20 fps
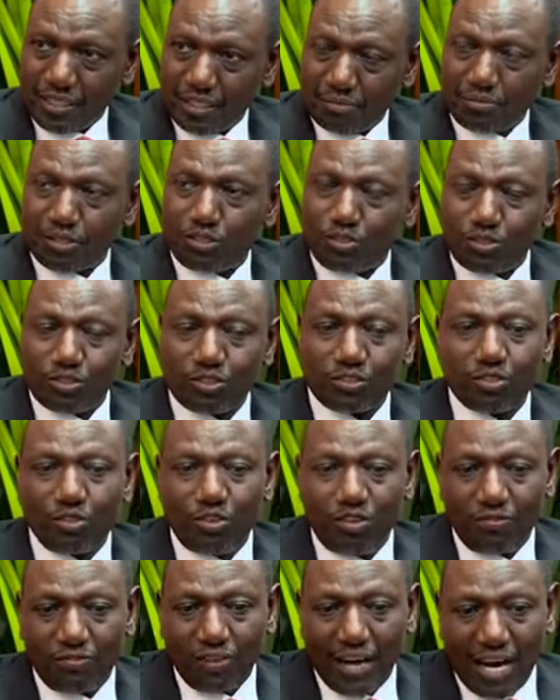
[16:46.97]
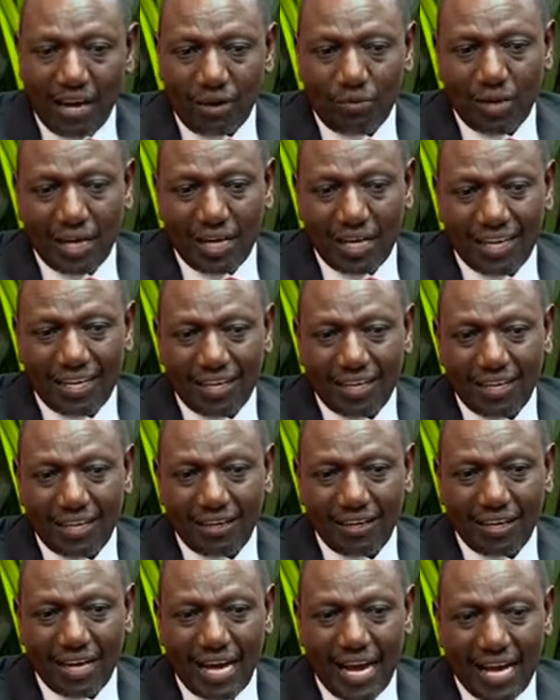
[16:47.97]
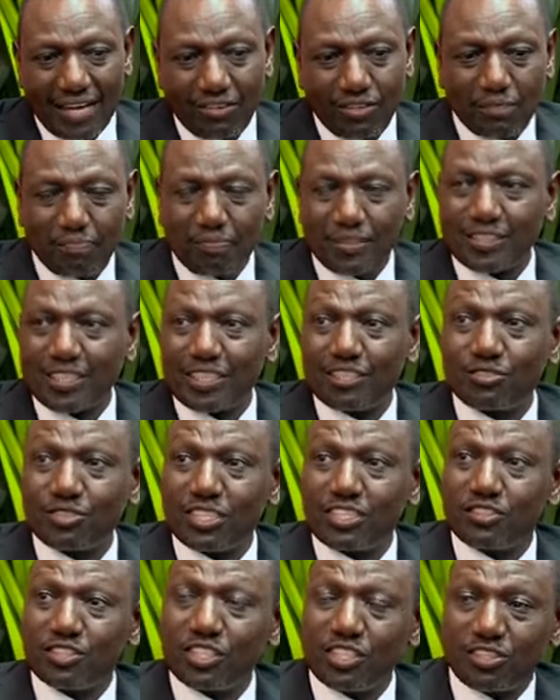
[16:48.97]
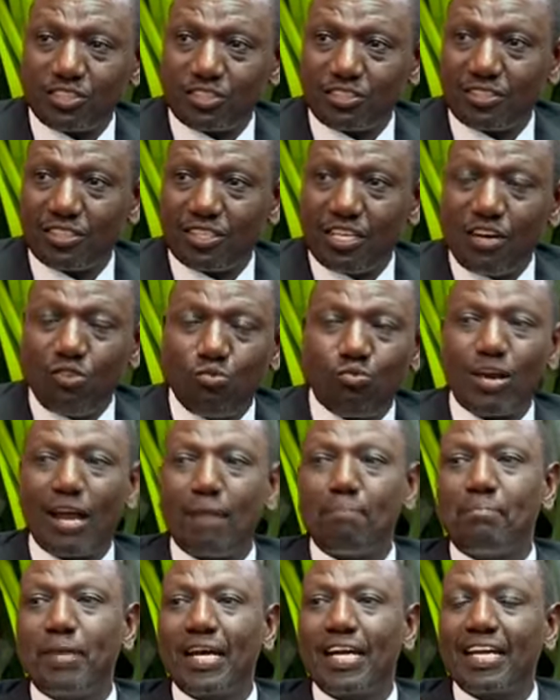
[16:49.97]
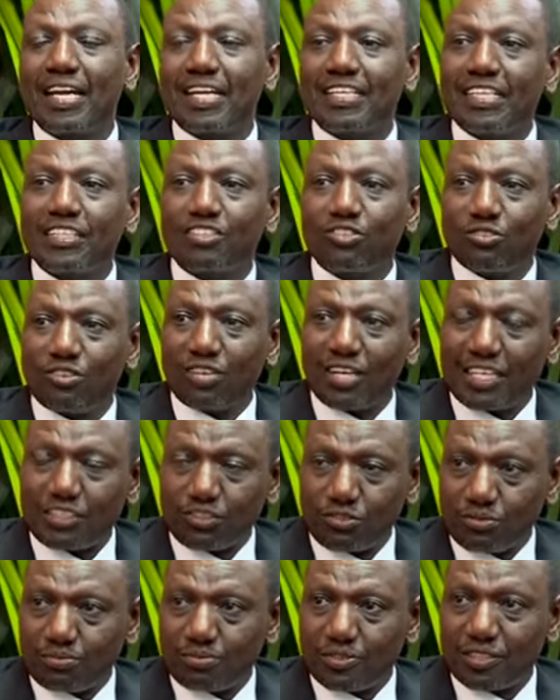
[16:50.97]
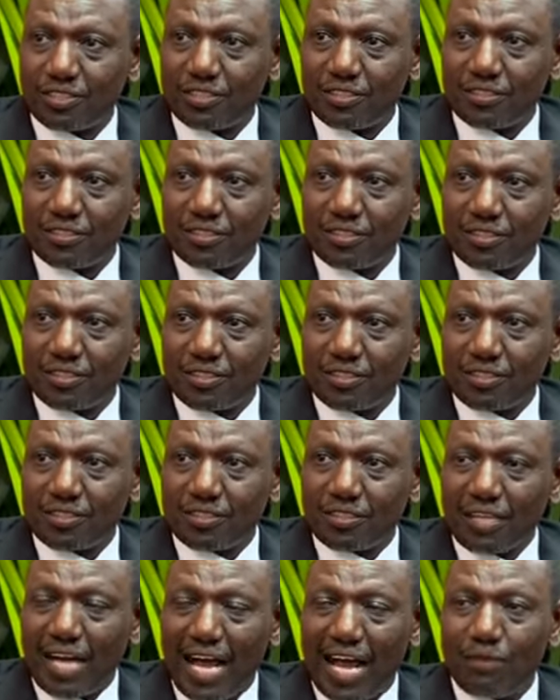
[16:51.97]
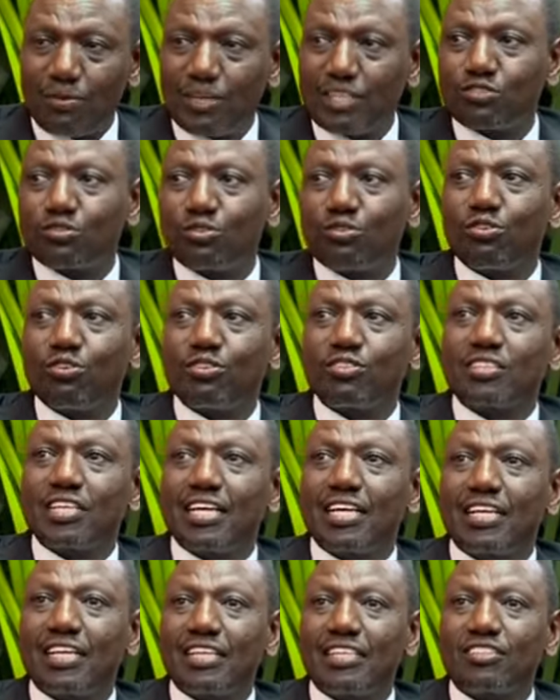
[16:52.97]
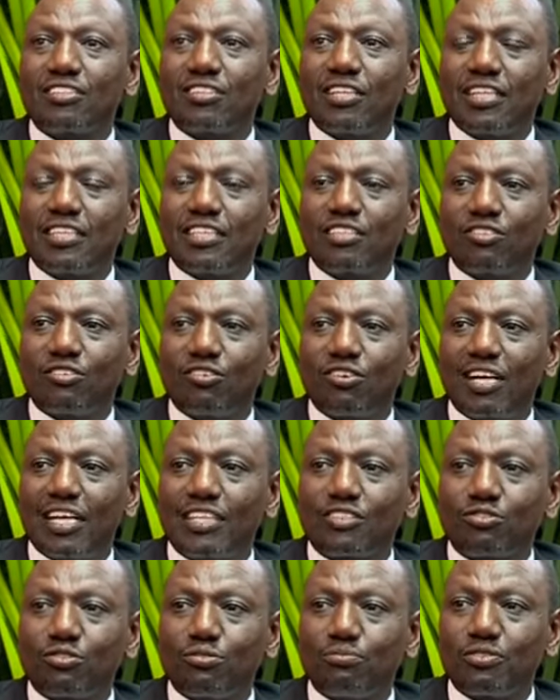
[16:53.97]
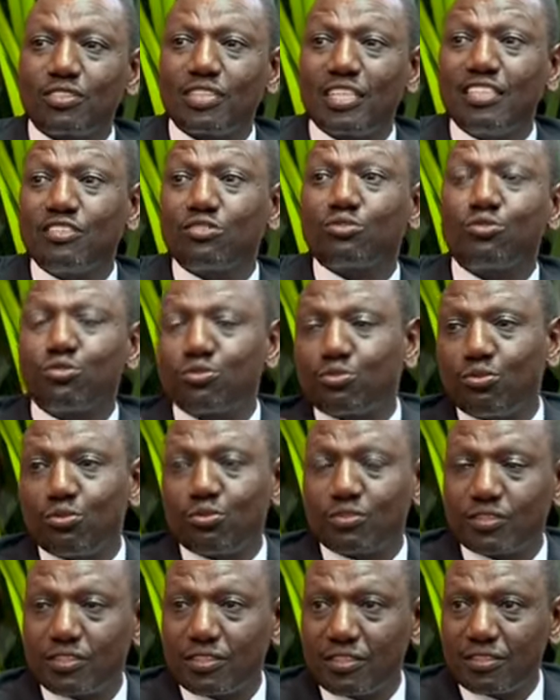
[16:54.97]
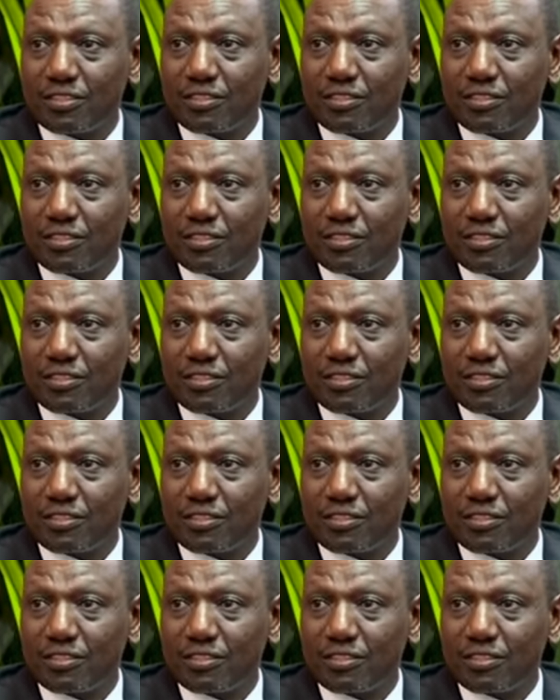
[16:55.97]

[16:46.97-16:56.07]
Because of our 100% transition, we are building additional classrooms. I went to launch an addi additional classrooms in two schools.